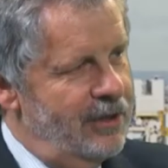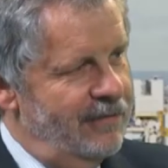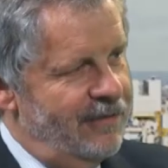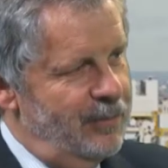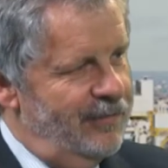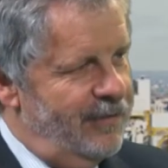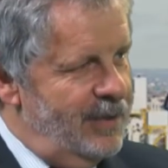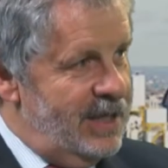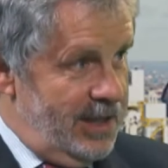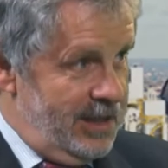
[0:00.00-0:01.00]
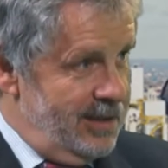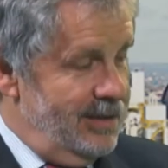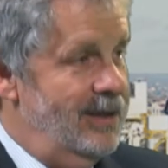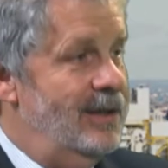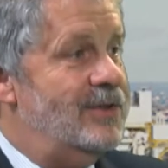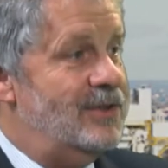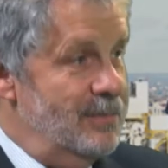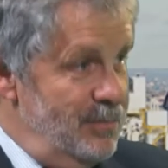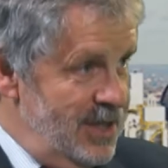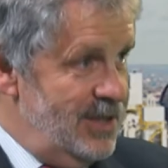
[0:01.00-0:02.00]
from here to
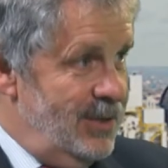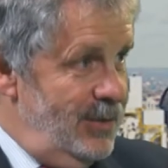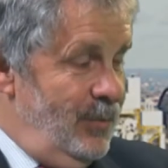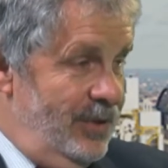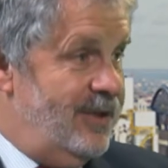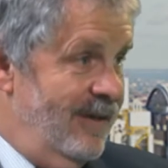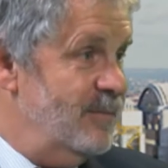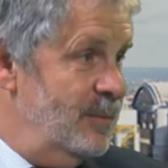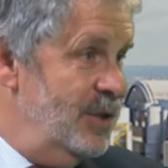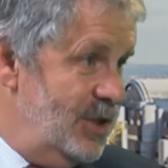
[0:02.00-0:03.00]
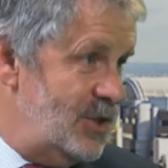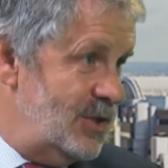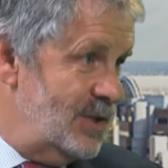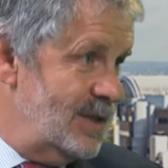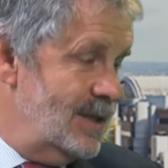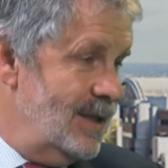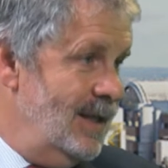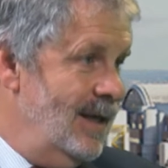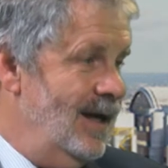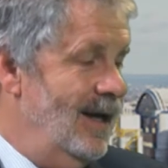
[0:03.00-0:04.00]
meet with government ministers.
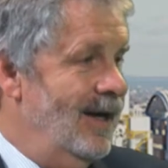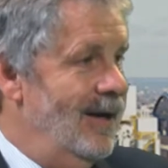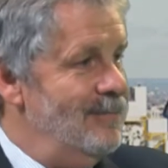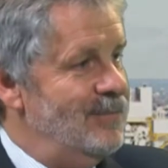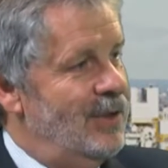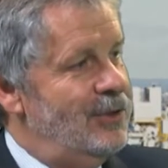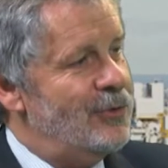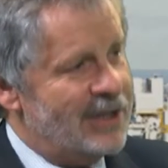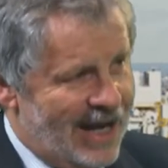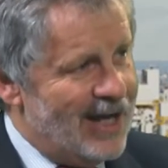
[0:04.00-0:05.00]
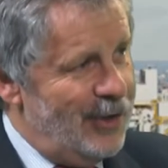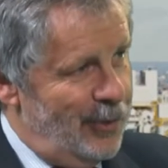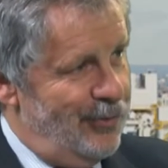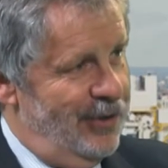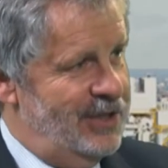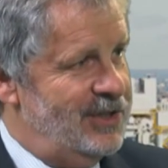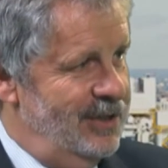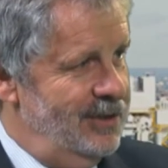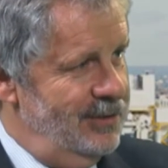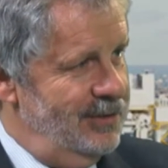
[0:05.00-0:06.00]
You're a canny
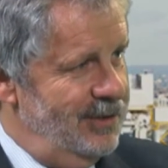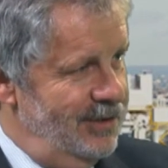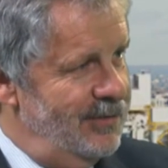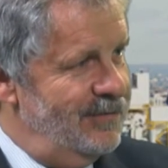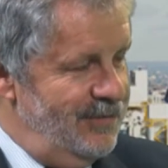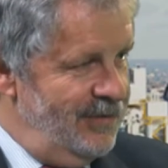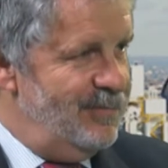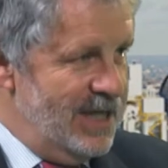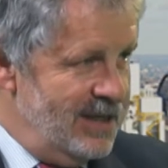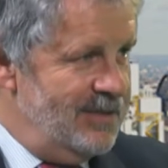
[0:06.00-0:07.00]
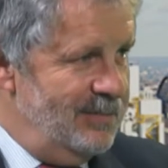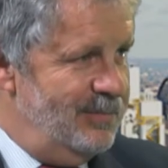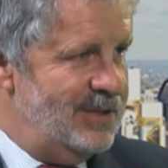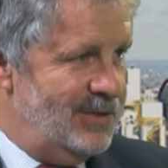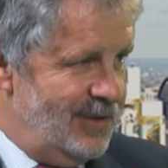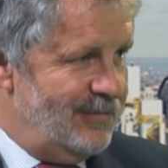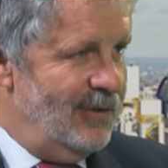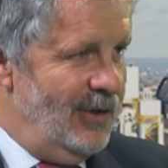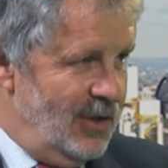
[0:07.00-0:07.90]
operator. You've been in the business for a long